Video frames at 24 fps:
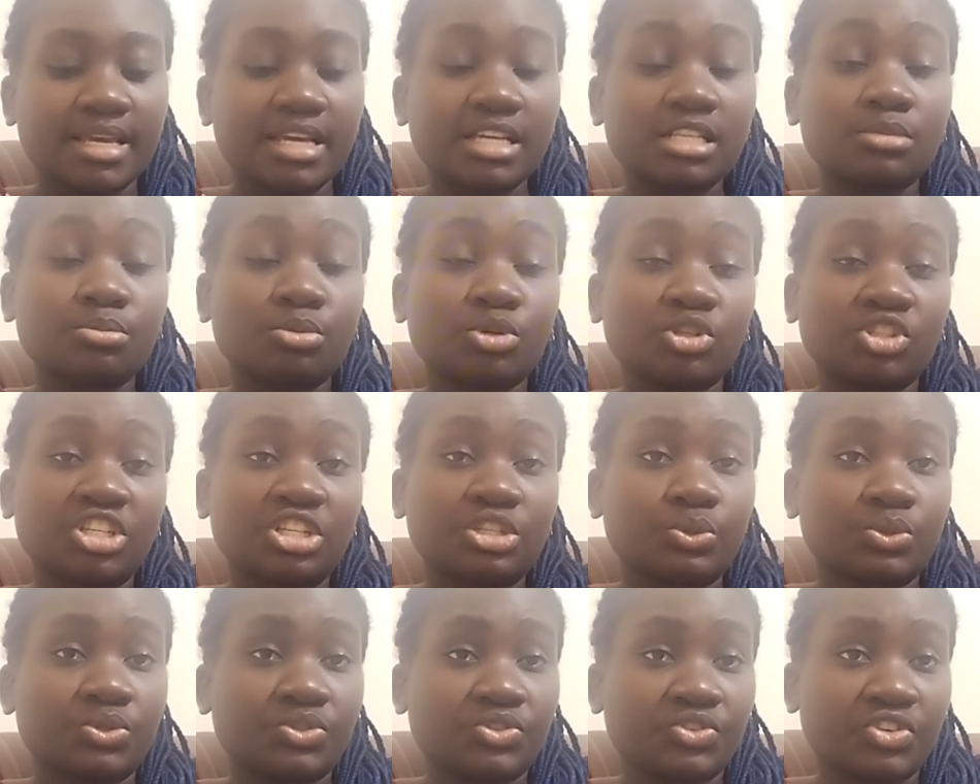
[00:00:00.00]
exposure
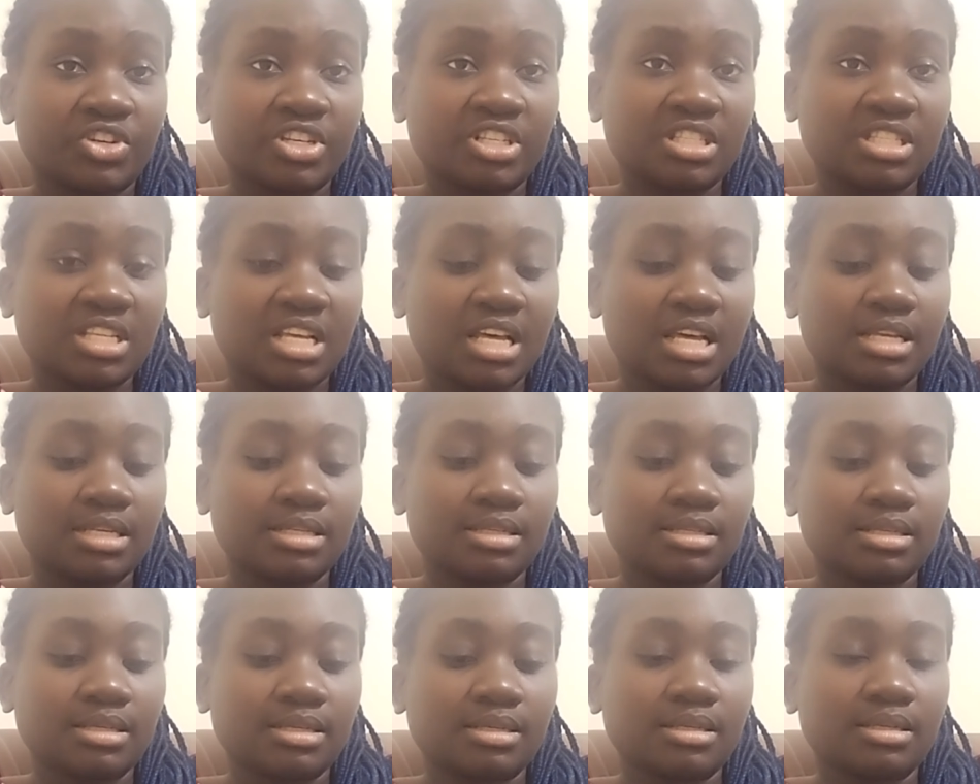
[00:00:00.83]
to stress
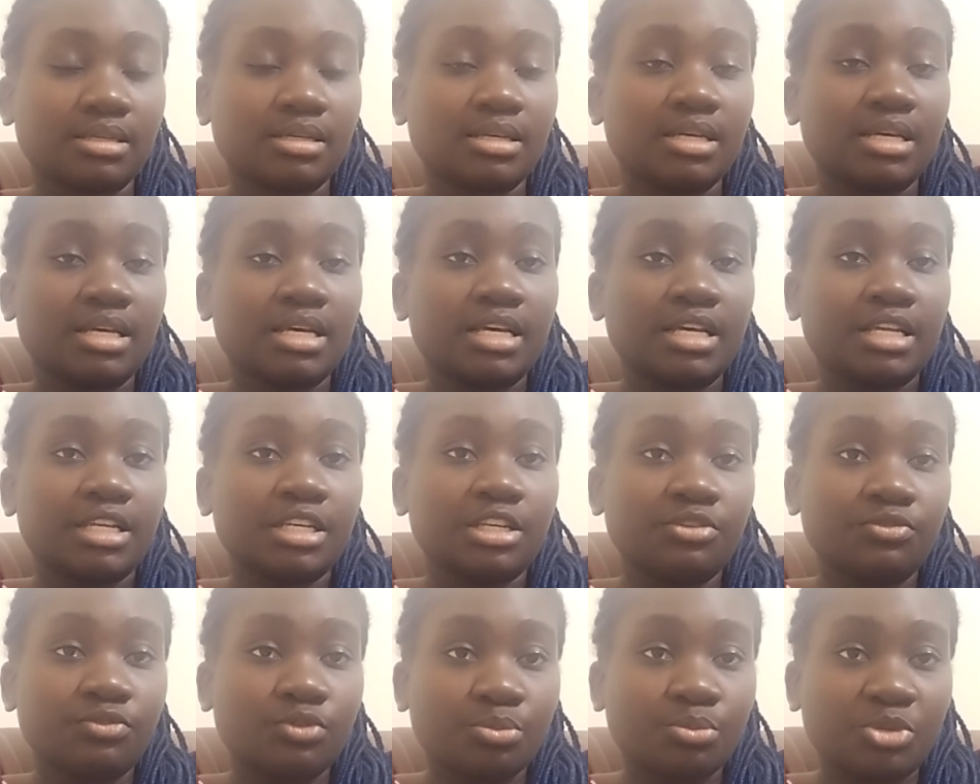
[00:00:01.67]
and
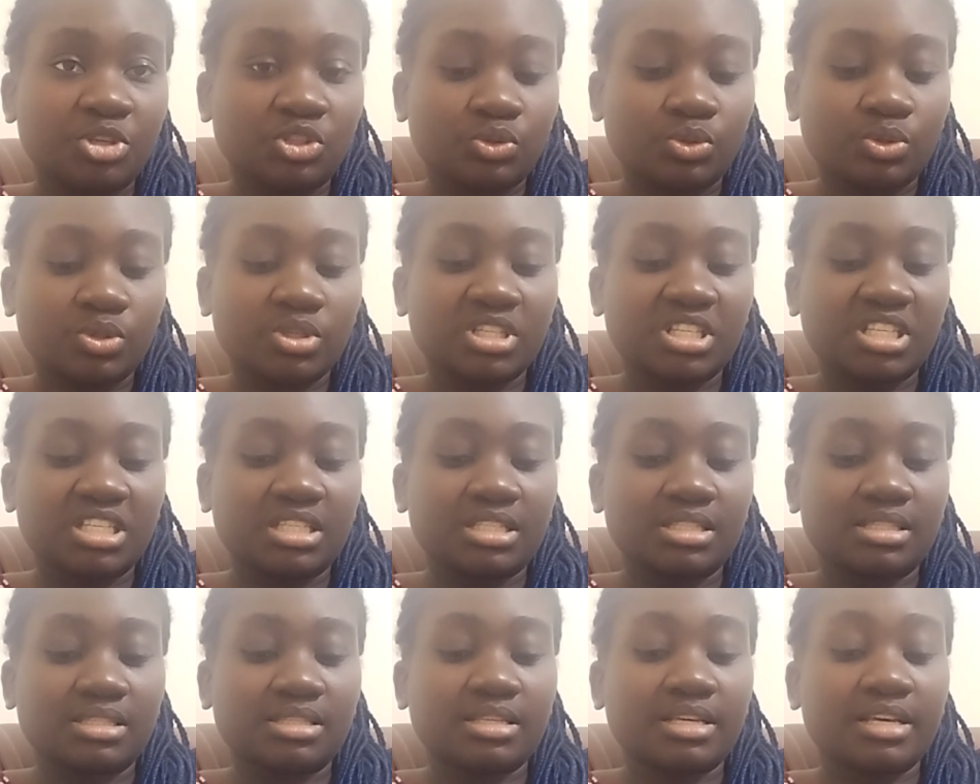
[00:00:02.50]
deformation
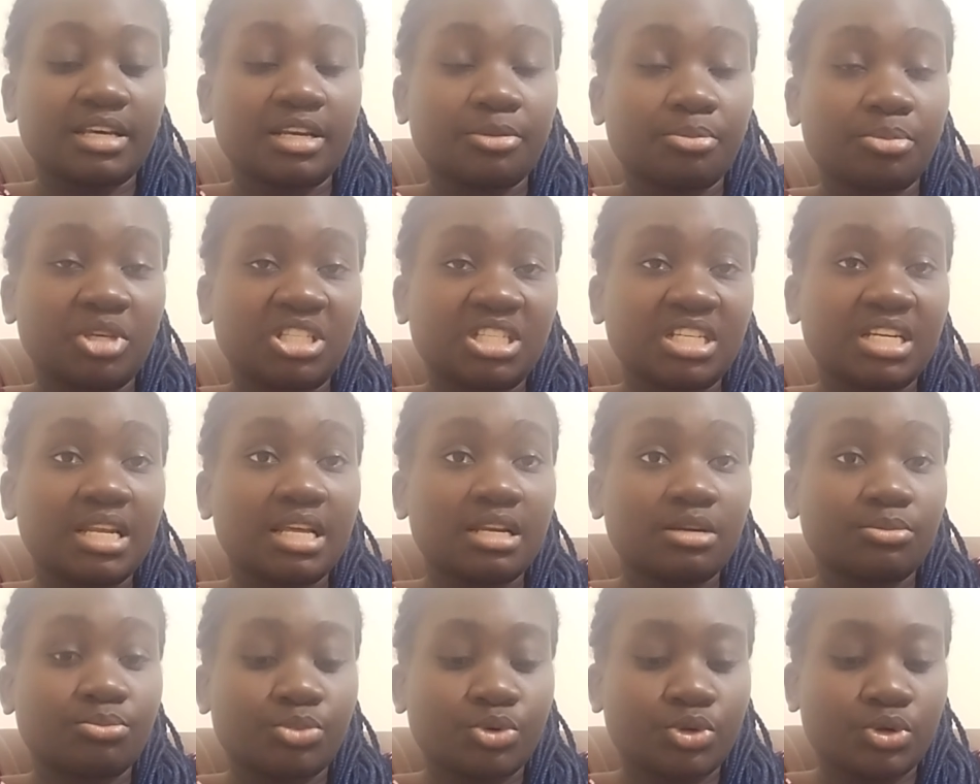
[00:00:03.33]
is repeated
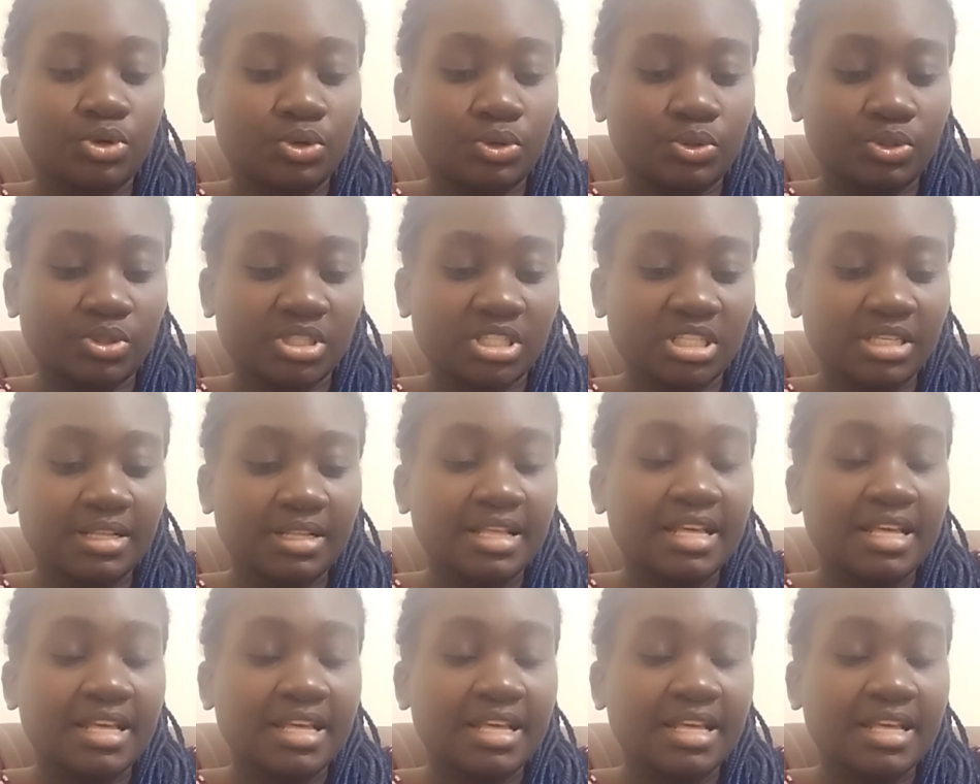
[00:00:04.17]
and prolonged,